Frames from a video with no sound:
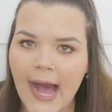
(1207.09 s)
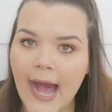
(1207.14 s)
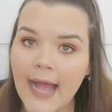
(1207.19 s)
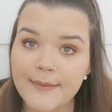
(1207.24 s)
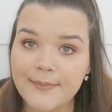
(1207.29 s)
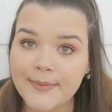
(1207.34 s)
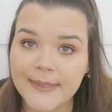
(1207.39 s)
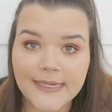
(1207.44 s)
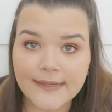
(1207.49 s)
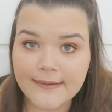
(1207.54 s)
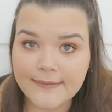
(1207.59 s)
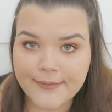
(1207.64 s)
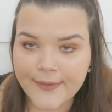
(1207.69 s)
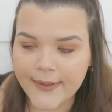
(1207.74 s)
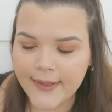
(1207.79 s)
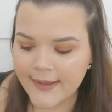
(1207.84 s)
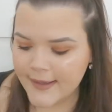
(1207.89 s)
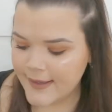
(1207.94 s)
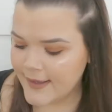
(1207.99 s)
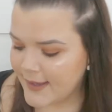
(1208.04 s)
I
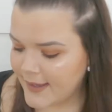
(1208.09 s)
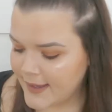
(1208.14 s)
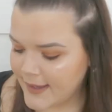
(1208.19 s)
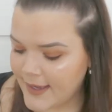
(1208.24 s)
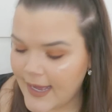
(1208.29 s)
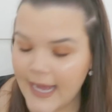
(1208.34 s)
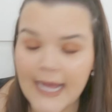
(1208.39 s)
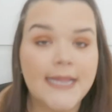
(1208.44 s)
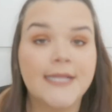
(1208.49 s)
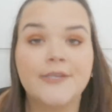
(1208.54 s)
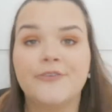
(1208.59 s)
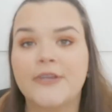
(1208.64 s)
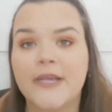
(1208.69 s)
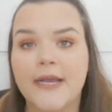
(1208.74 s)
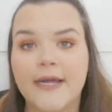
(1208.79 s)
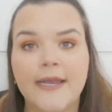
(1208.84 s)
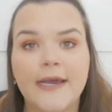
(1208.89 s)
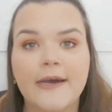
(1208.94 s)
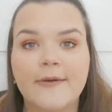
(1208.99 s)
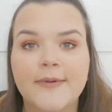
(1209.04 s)
literally
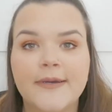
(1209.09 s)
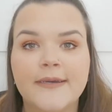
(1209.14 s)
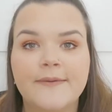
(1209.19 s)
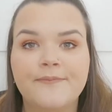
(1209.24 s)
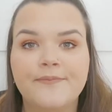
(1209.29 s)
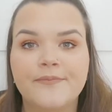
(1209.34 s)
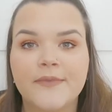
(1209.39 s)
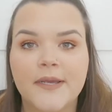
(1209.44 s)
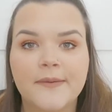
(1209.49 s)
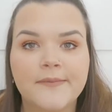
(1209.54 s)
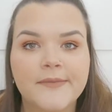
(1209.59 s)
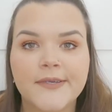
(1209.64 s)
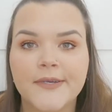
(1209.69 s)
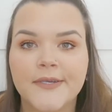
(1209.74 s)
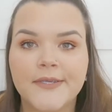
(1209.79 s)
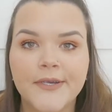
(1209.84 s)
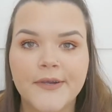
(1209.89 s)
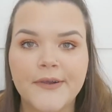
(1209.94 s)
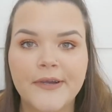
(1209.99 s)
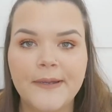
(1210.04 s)
can't help it. I'm so
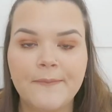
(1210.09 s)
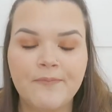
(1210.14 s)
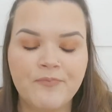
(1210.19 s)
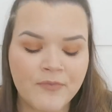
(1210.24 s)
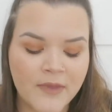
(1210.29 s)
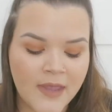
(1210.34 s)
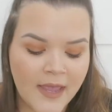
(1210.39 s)
sorry.